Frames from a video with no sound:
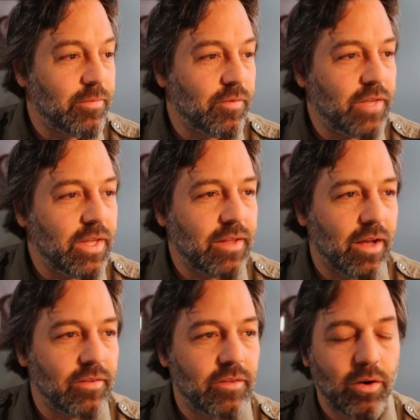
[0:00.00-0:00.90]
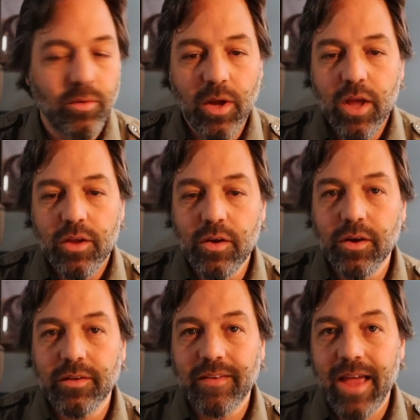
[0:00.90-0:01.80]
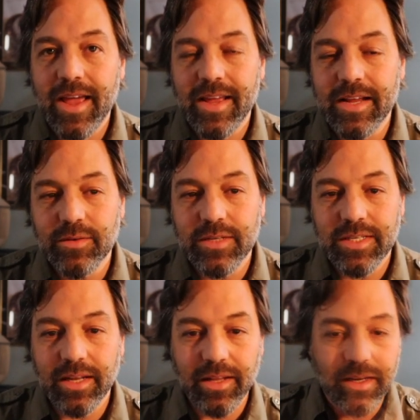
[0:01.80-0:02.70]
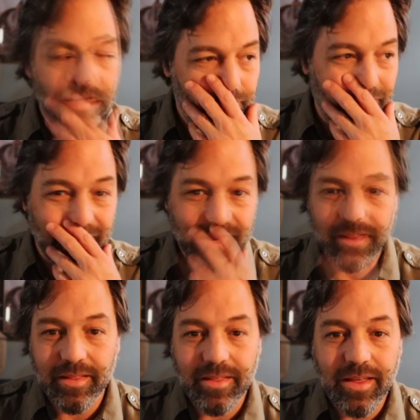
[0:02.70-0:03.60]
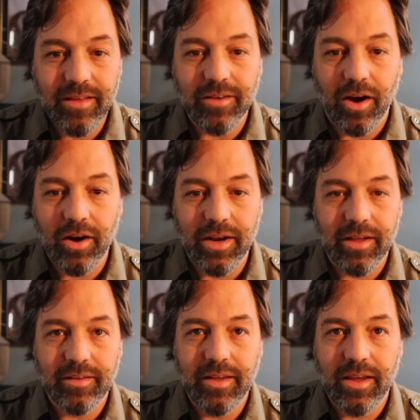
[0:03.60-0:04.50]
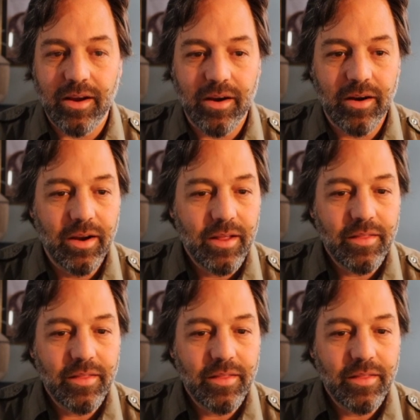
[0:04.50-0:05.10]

details. And so you could say, interestingly enough, that these artists here,